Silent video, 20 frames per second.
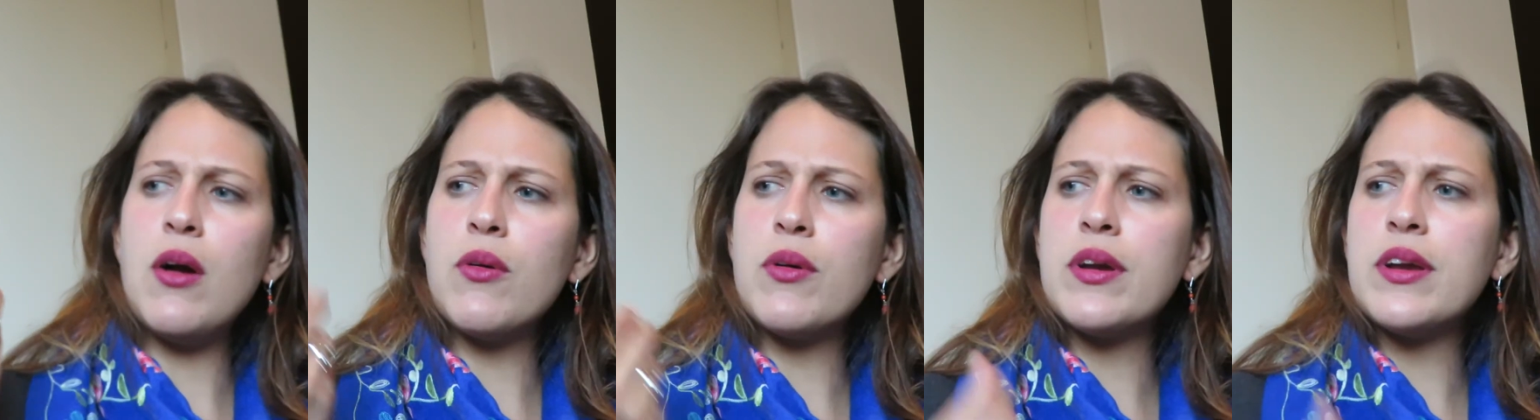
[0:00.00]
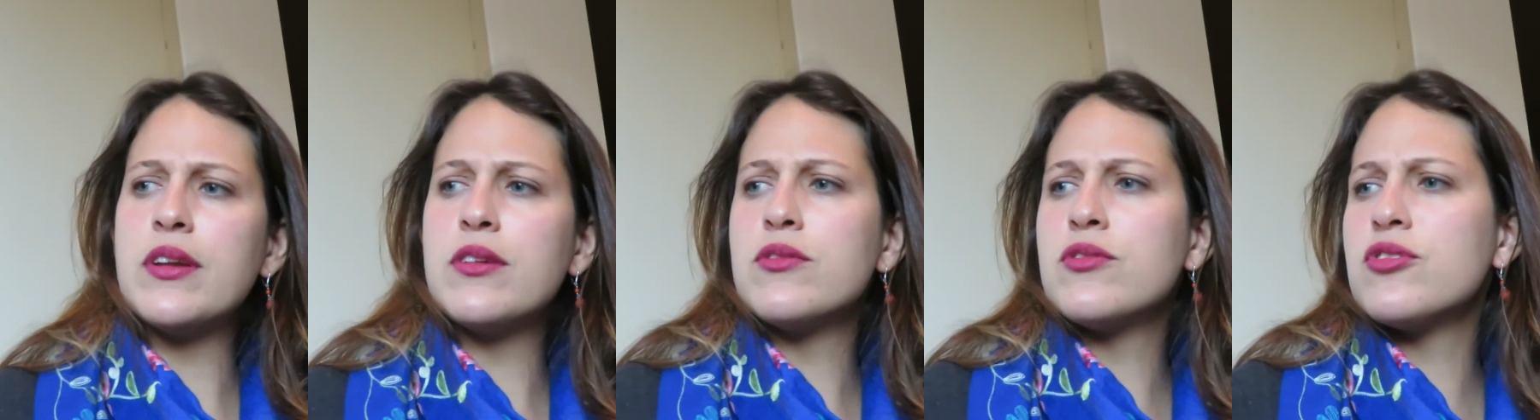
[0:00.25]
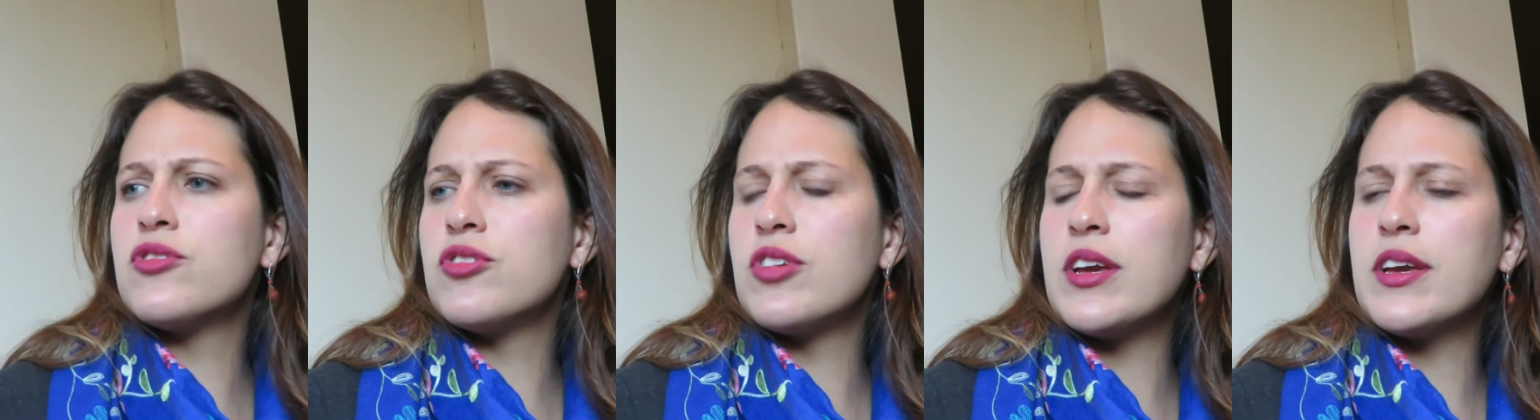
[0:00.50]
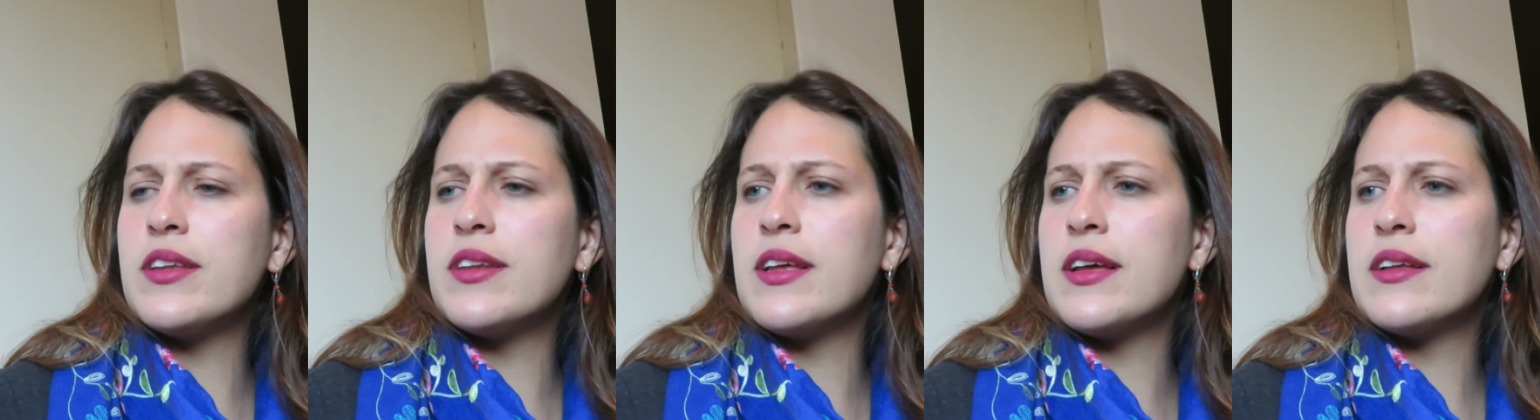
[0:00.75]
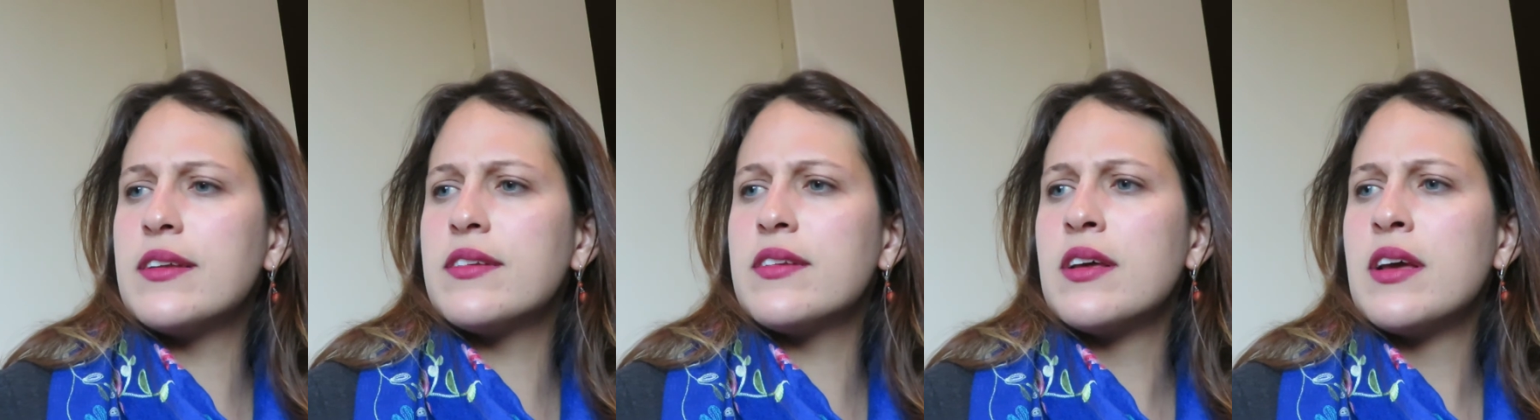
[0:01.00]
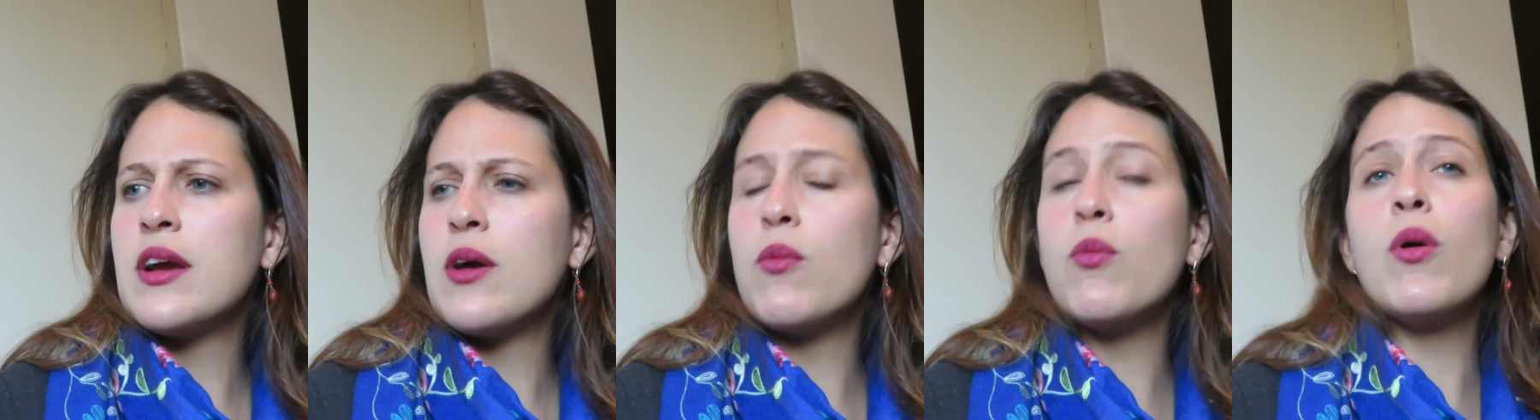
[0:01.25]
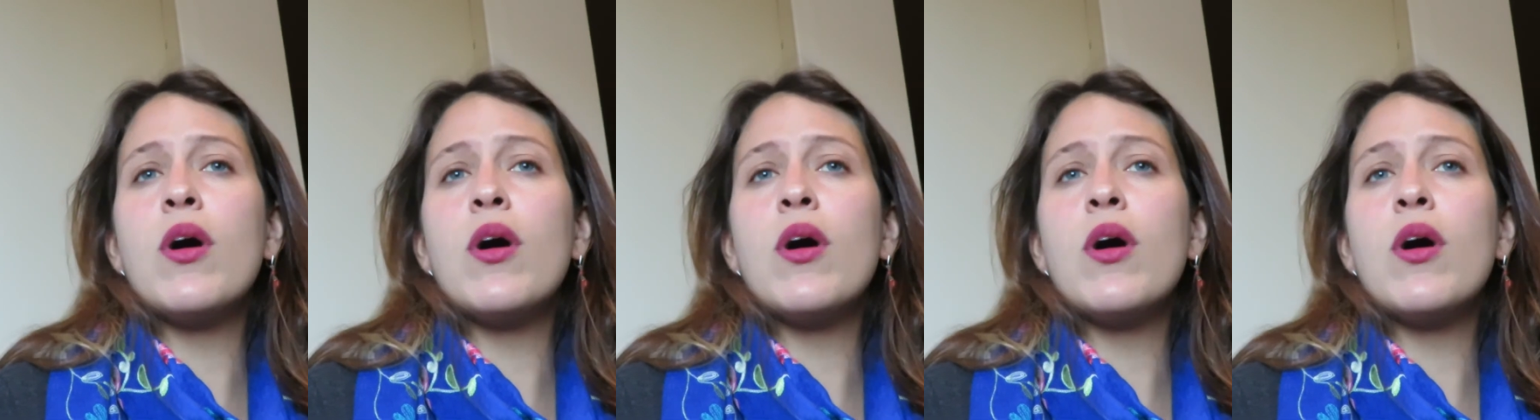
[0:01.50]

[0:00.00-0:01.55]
do you say that?